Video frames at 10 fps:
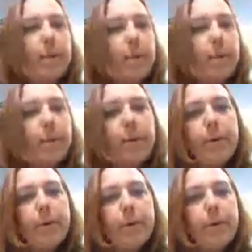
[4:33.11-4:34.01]

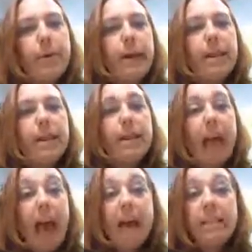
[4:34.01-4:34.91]
incorporate
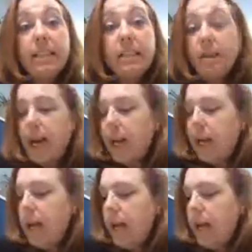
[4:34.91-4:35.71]
that as a thread.